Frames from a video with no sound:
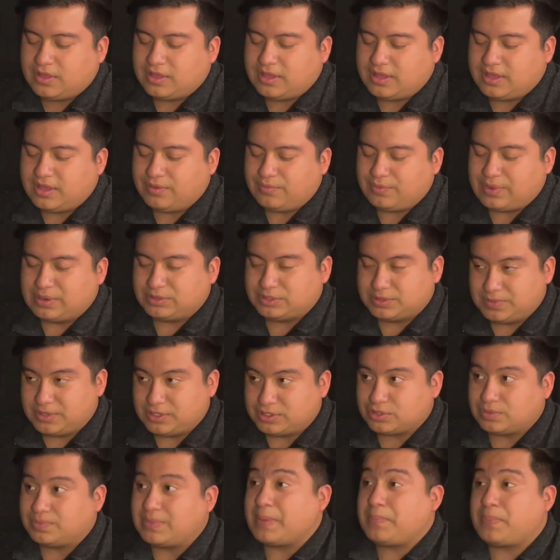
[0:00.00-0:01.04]
when I was in middle
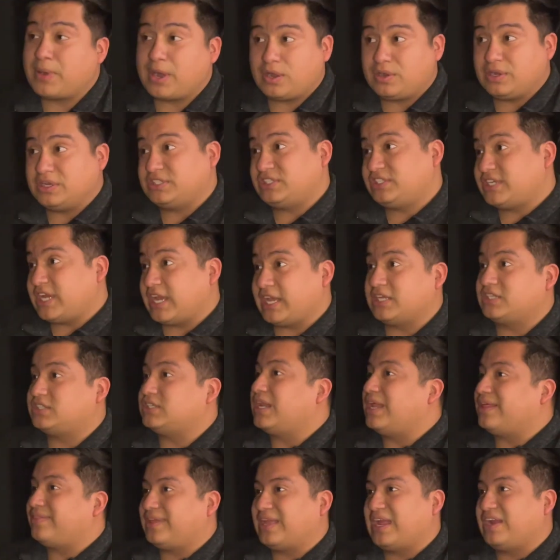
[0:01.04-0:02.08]
school, my priorities changed, and
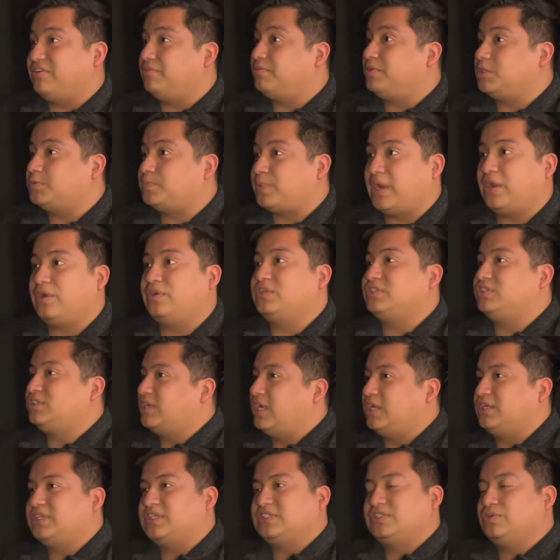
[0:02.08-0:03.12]
I think everybody's priorities
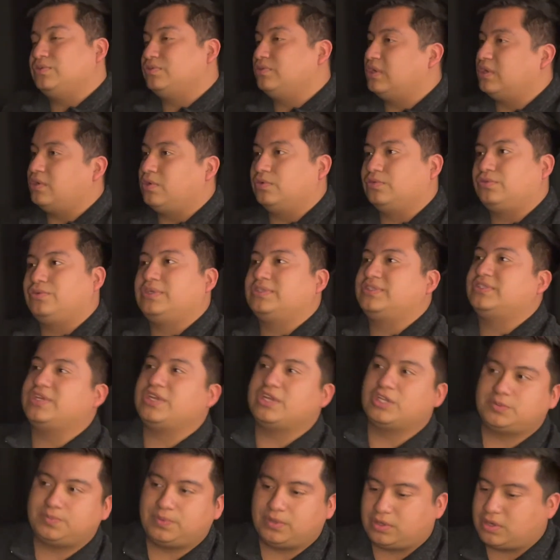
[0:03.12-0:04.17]
change as you get older, as the
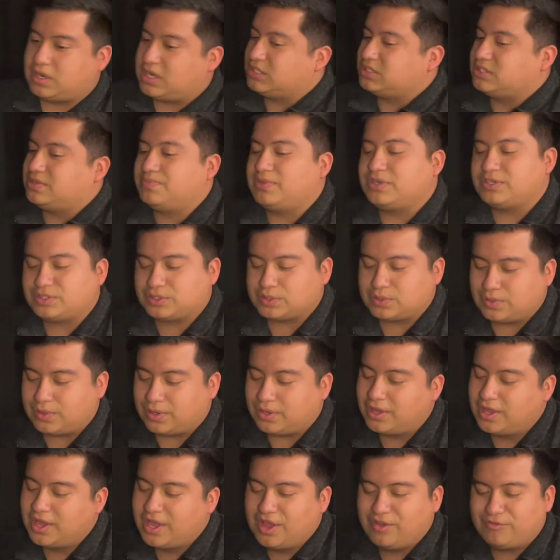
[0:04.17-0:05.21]
years progress. In middle school,
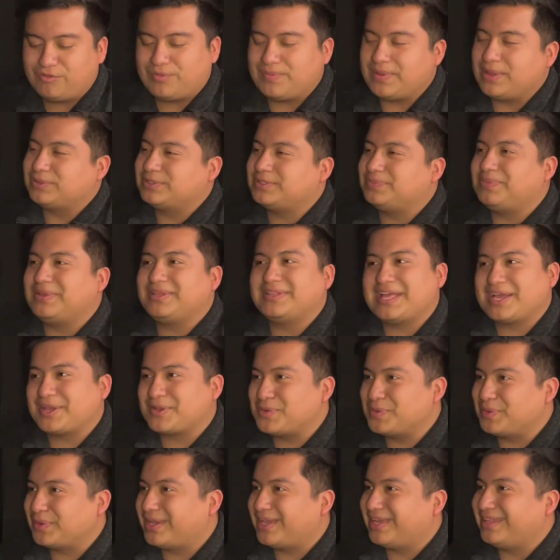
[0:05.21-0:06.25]
for me, was being that
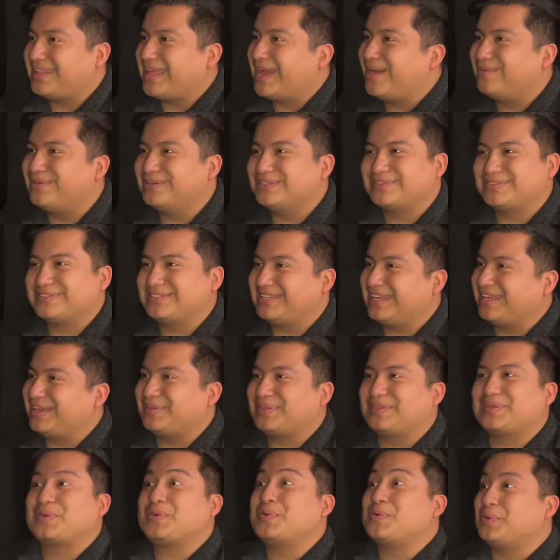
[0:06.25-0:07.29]
cool kid. That was like what
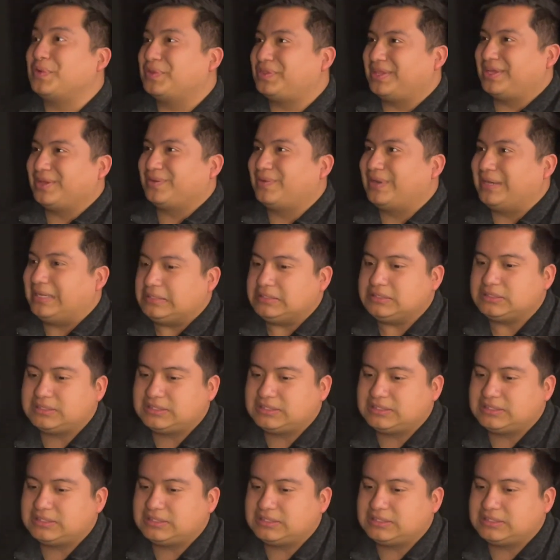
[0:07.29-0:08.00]
the cool thing was.